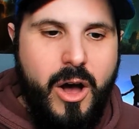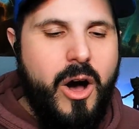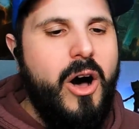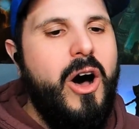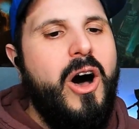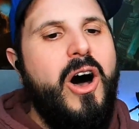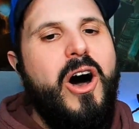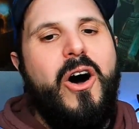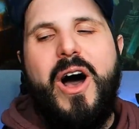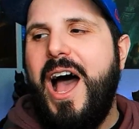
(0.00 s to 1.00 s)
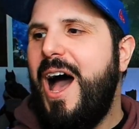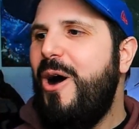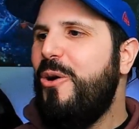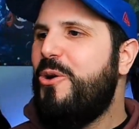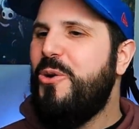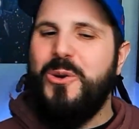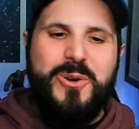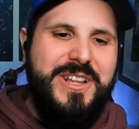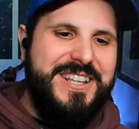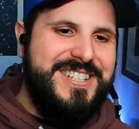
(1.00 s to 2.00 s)
Oh, how
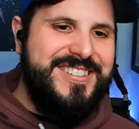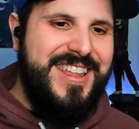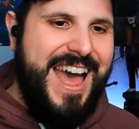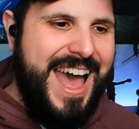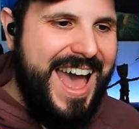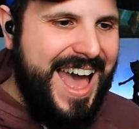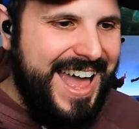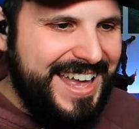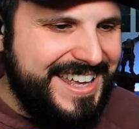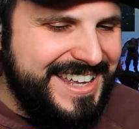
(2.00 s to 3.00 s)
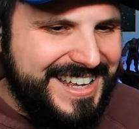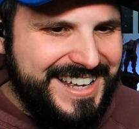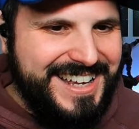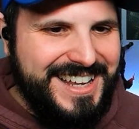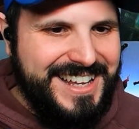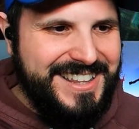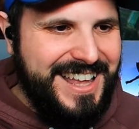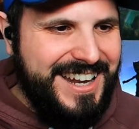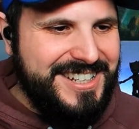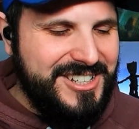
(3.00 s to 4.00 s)
cool is that? Not too bad.
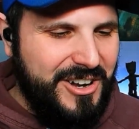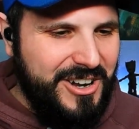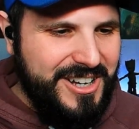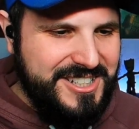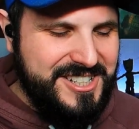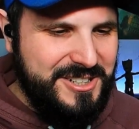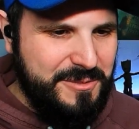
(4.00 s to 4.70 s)
That is awesome.